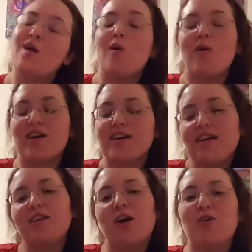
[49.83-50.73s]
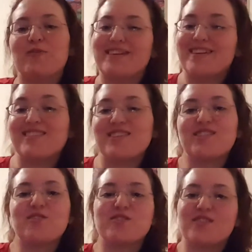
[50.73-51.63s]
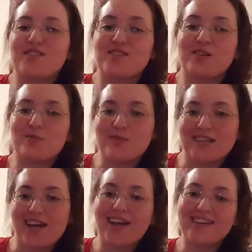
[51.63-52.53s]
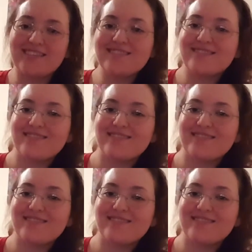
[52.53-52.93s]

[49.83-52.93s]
Or, you know, we could just use the syrup tonight.